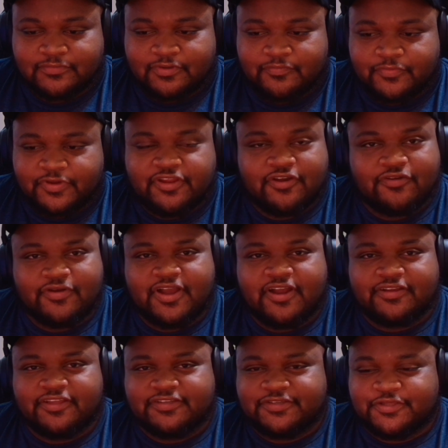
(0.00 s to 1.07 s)
Brandon
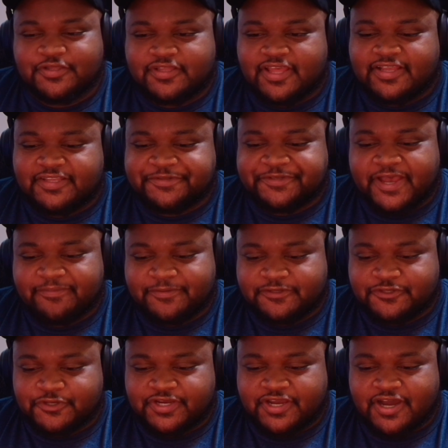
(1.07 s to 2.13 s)
Herrera doesn't look like the type to
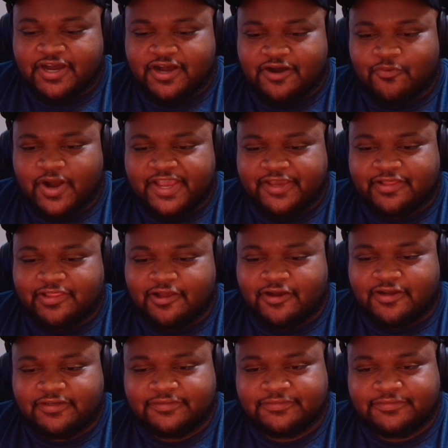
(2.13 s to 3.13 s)
drink White Claw.